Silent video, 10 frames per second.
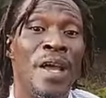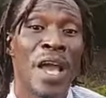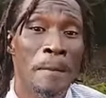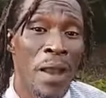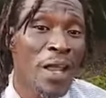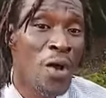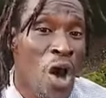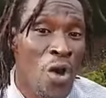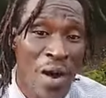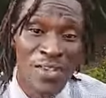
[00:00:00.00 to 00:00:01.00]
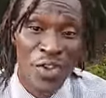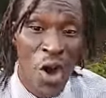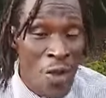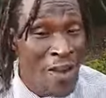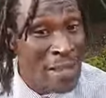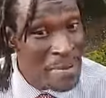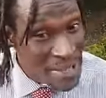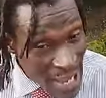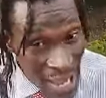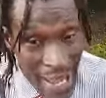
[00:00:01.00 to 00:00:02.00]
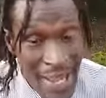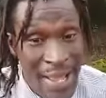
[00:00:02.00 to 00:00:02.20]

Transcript: A bloody conquest already be there